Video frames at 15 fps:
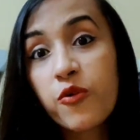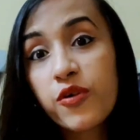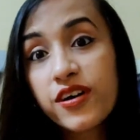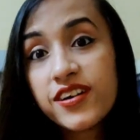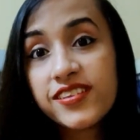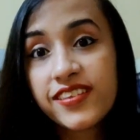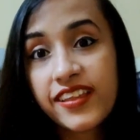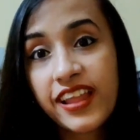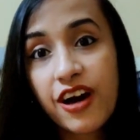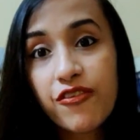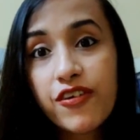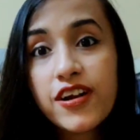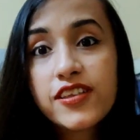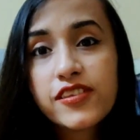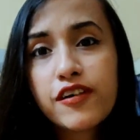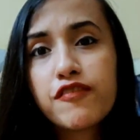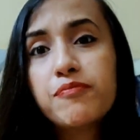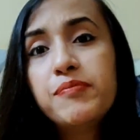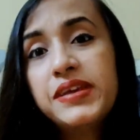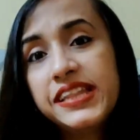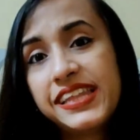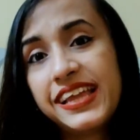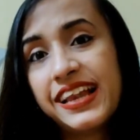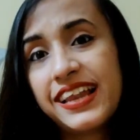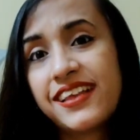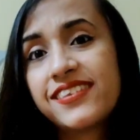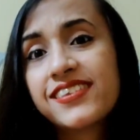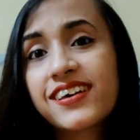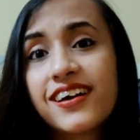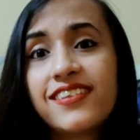hours and hours of
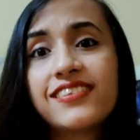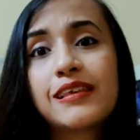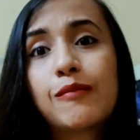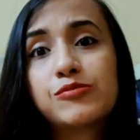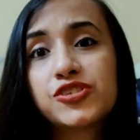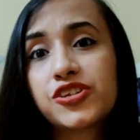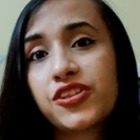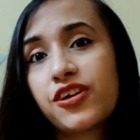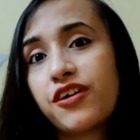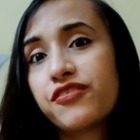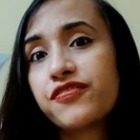meaningless consumption